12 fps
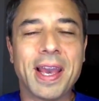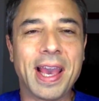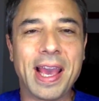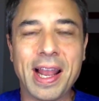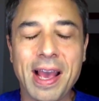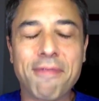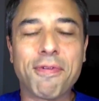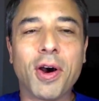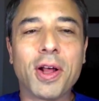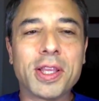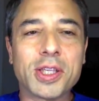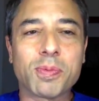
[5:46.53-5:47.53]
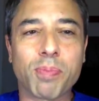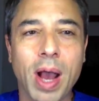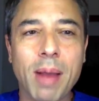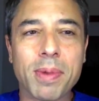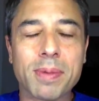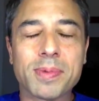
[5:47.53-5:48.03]
and have all these
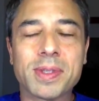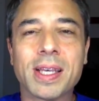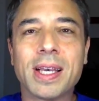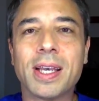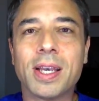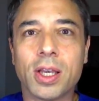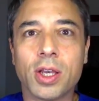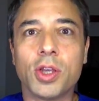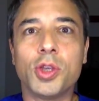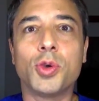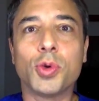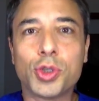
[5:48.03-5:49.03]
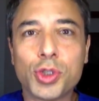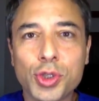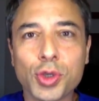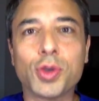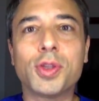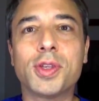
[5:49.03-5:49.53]
problems, you
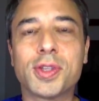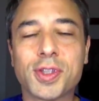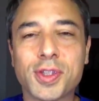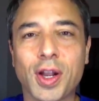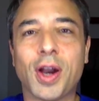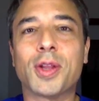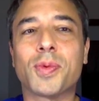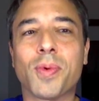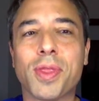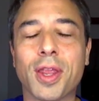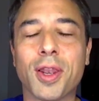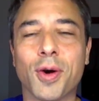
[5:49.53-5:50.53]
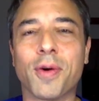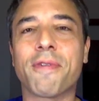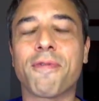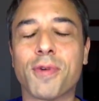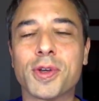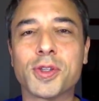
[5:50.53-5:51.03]
should start with the lower
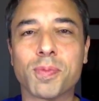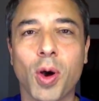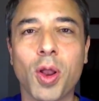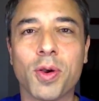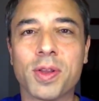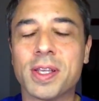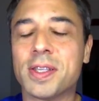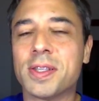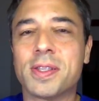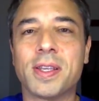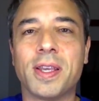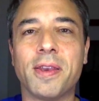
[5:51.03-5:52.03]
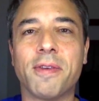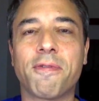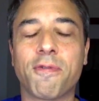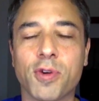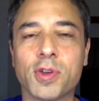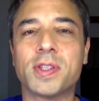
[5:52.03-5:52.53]
first molar. This is the
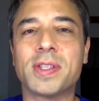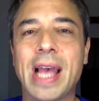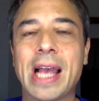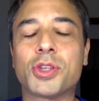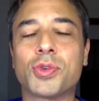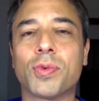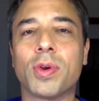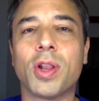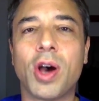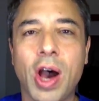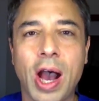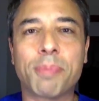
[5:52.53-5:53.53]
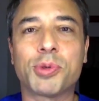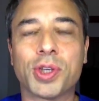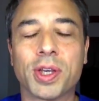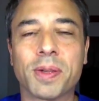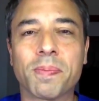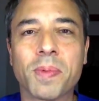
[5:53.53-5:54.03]
first natural
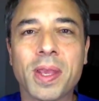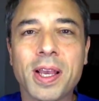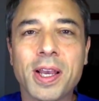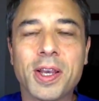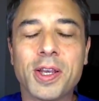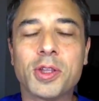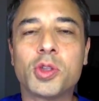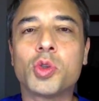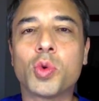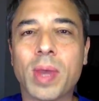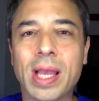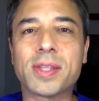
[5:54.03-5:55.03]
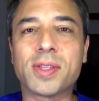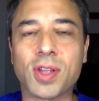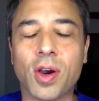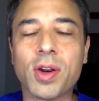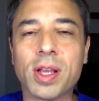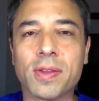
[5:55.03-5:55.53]
option to get
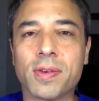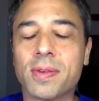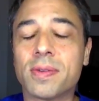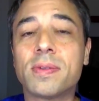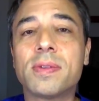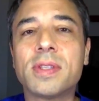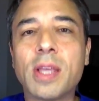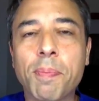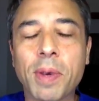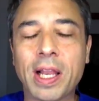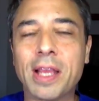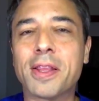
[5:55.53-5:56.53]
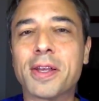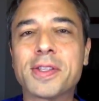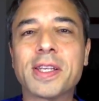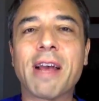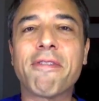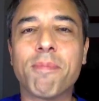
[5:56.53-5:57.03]
started. Typically there's
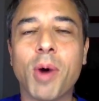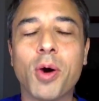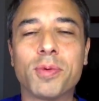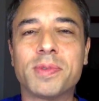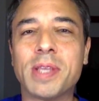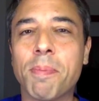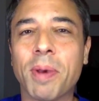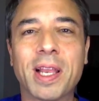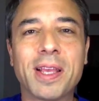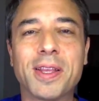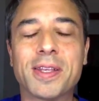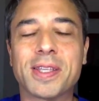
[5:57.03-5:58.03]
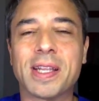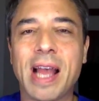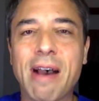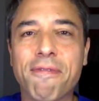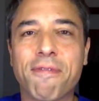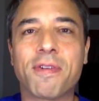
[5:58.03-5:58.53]
enough bone. Typically there's
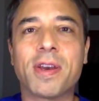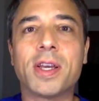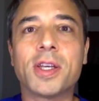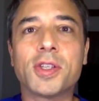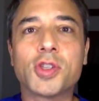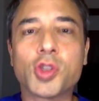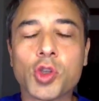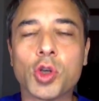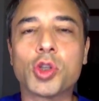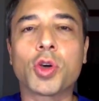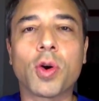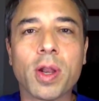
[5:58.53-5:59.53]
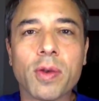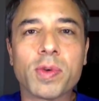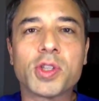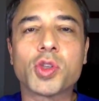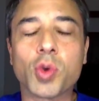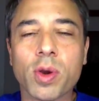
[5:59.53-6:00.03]
enough surgical and
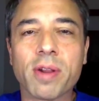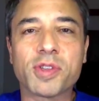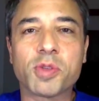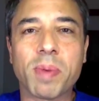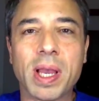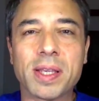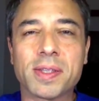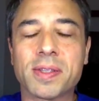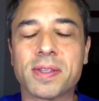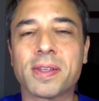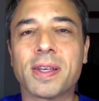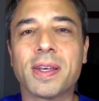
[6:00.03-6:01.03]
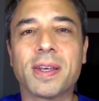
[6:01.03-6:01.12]
restorative space.